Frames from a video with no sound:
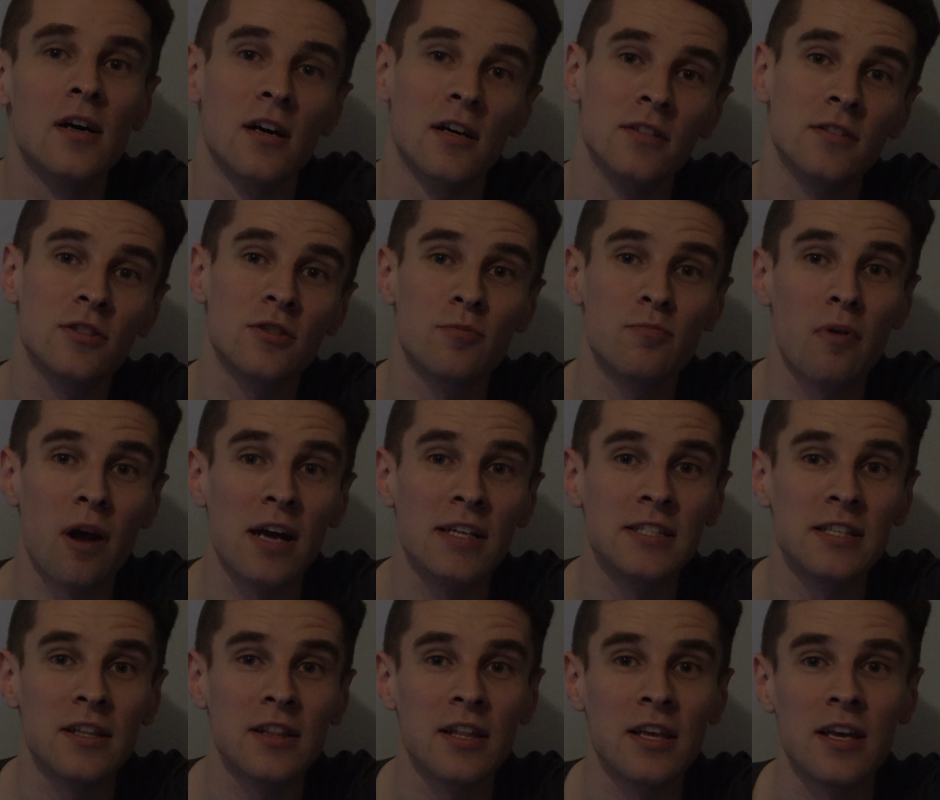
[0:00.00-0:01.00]

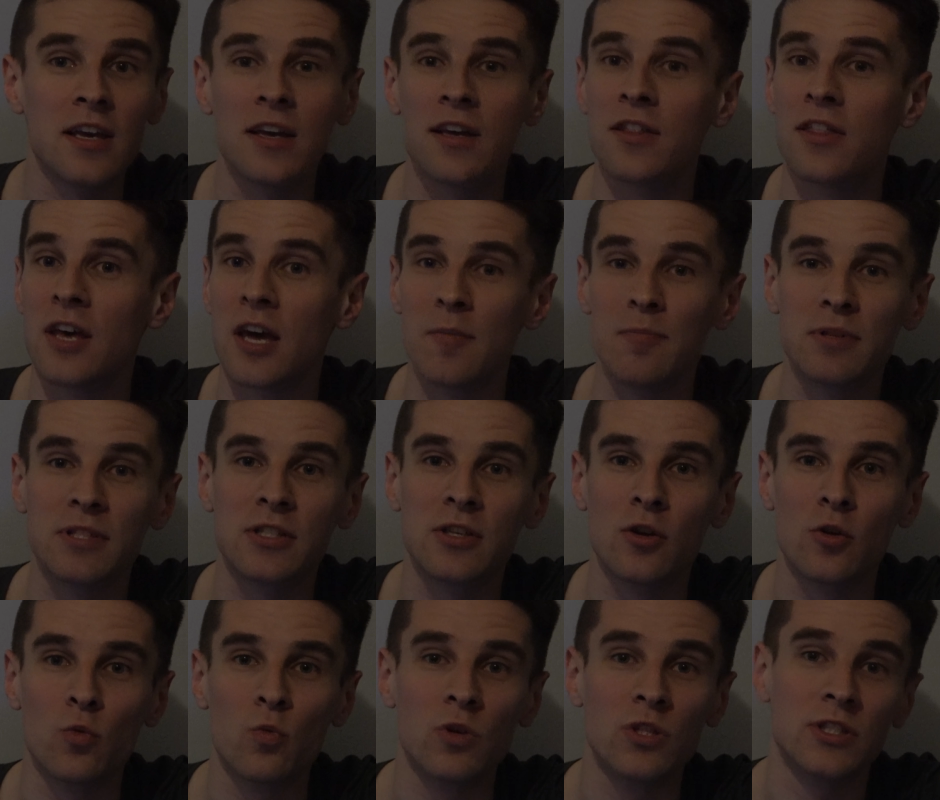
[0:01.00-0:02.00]
Unsurprisingly, the
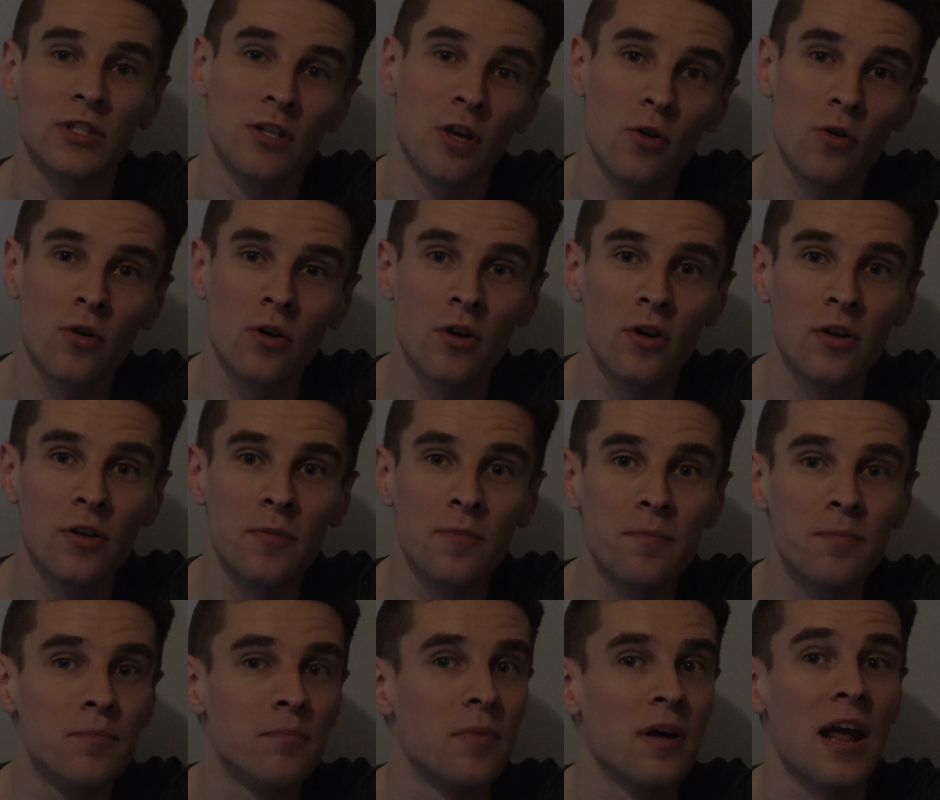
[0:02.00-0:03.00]
episode was no good,
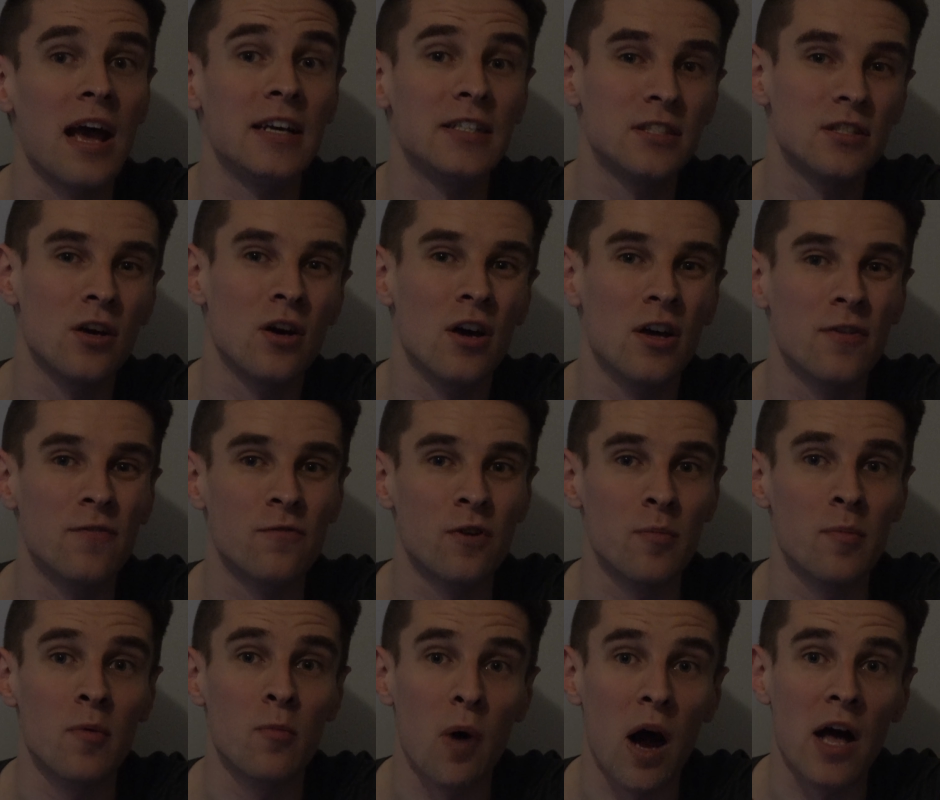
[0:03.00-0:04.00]
but I saw it
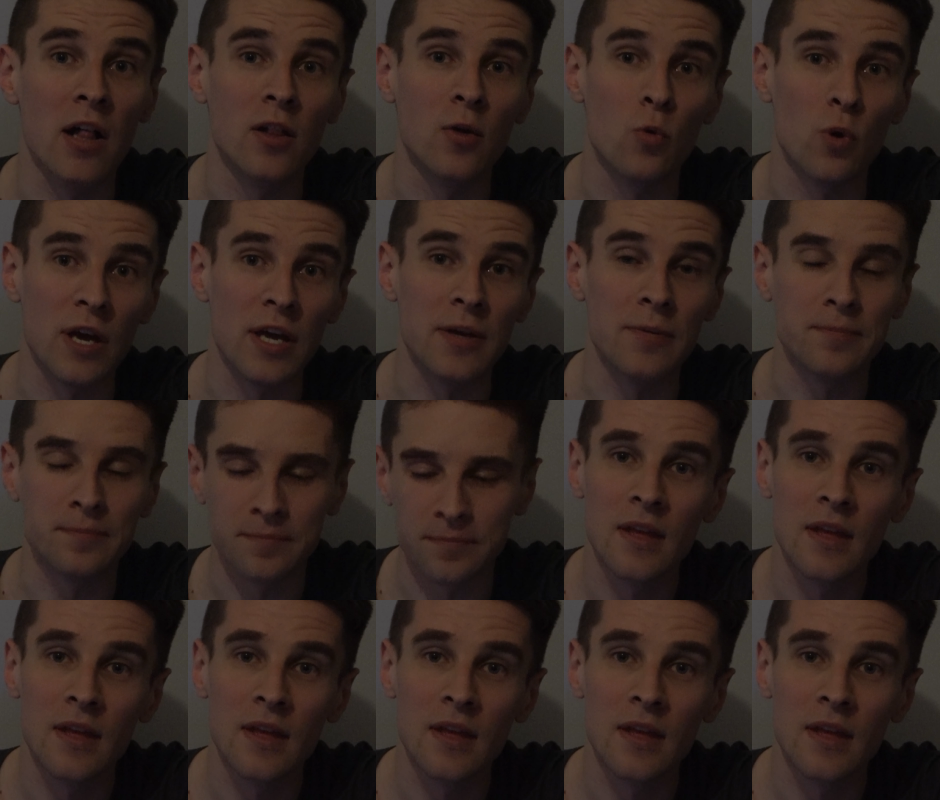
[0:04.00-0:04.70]
from a mile away.